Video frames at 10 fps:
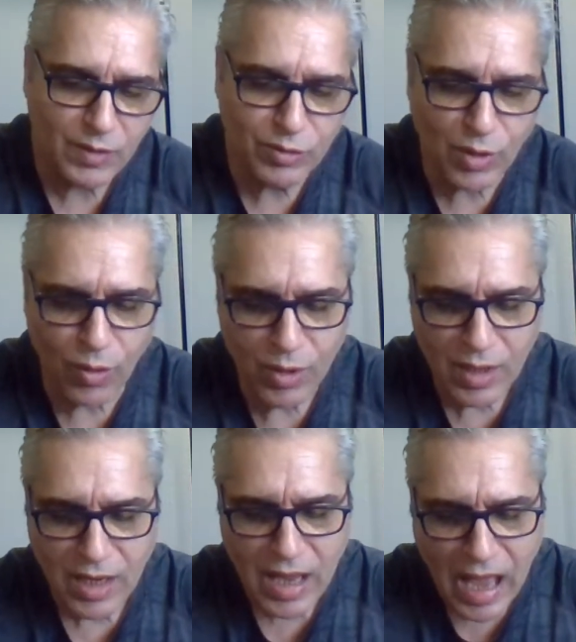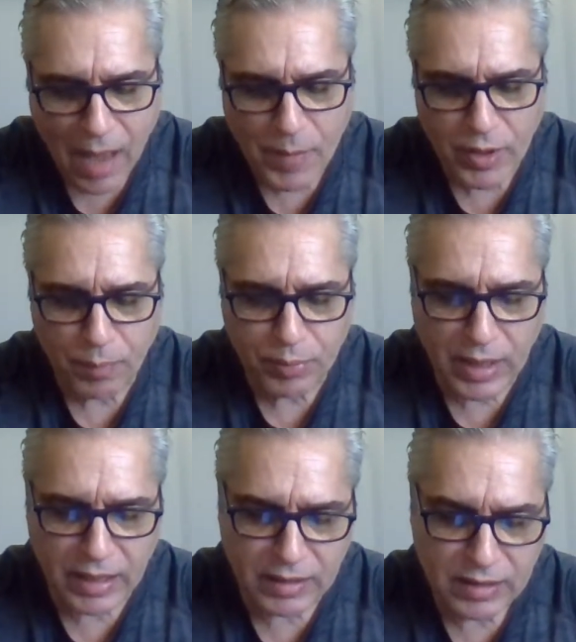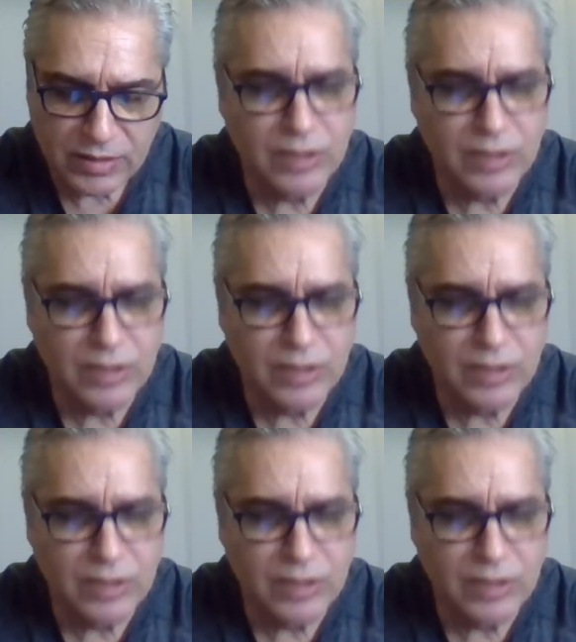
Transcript: So I'm going to play.